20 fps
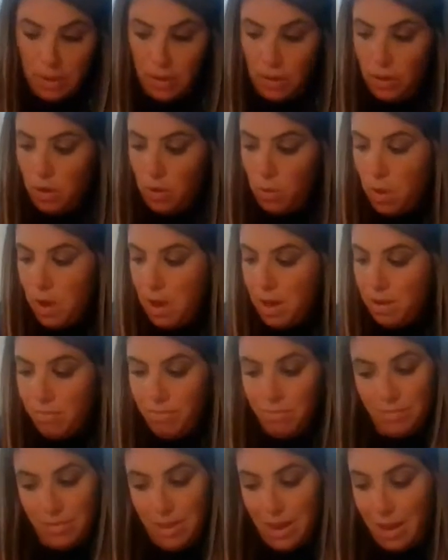but you know what?
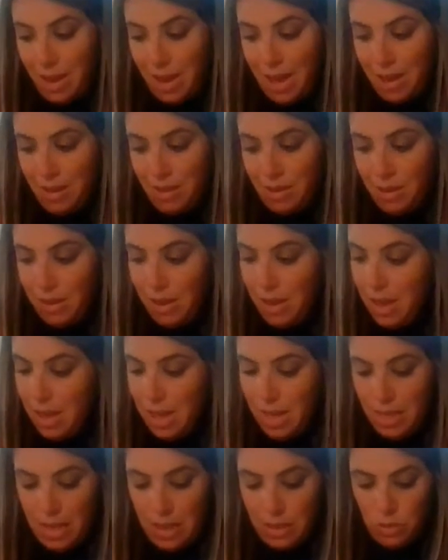Again,
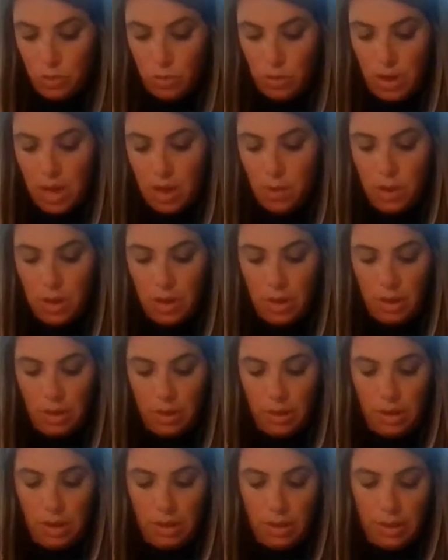it's It's okay, we can
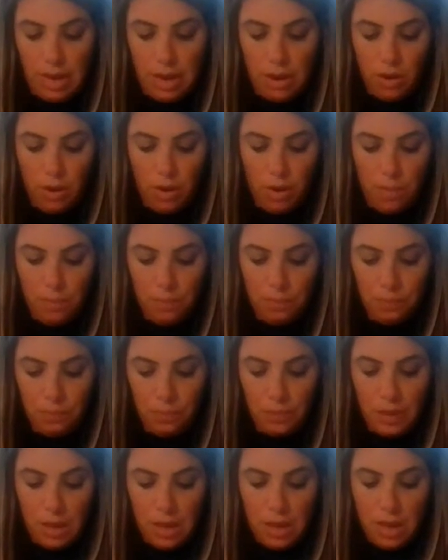clean it later.
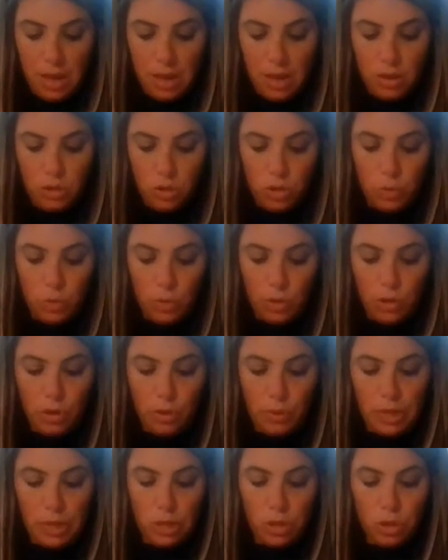So we're
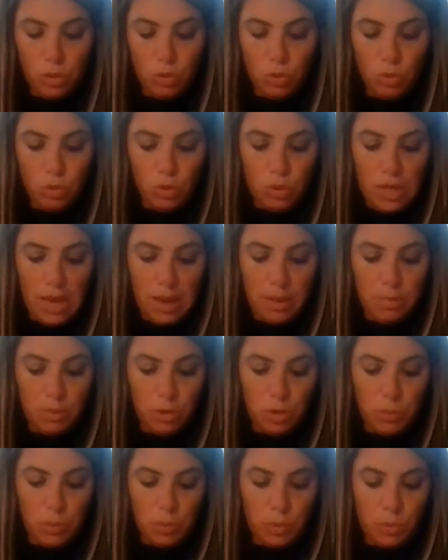doing 2
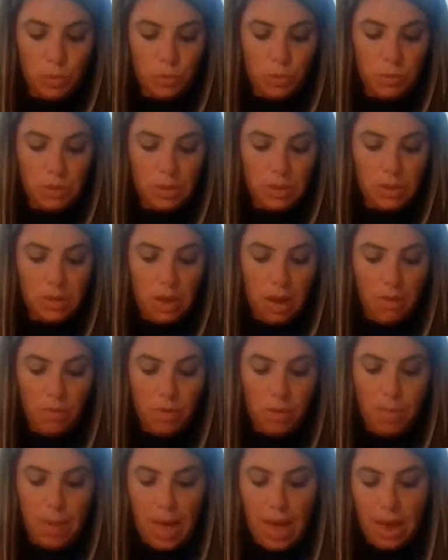tablespoons of
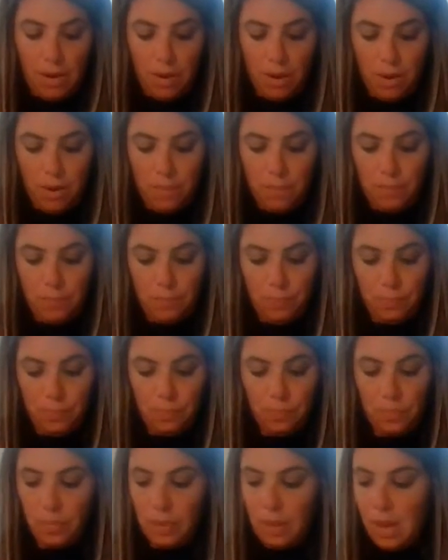the batter,
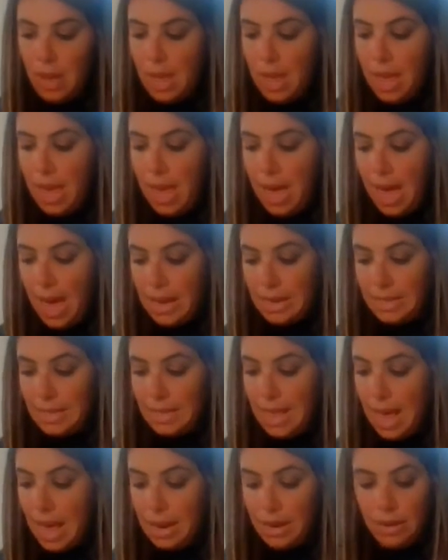and
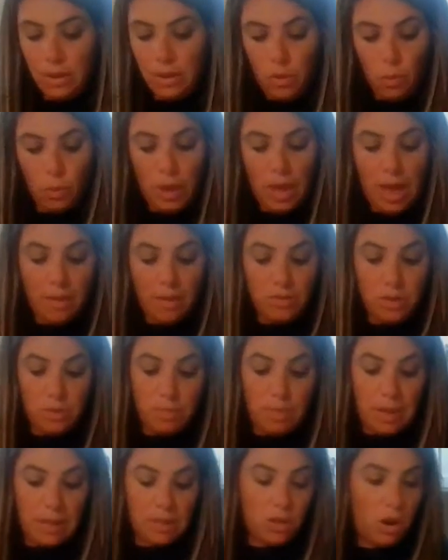then we have to
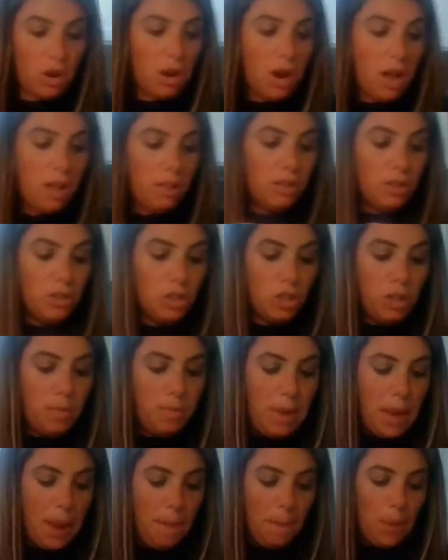mix our colors to
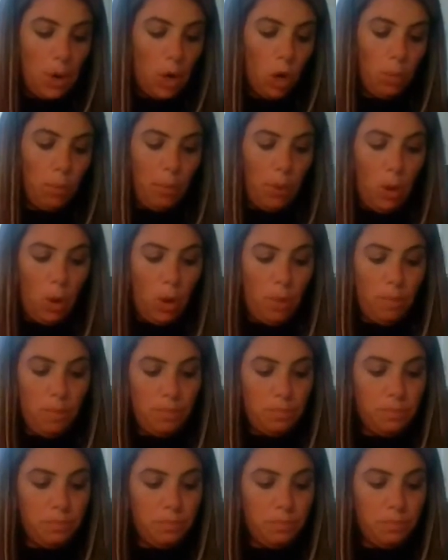make purple.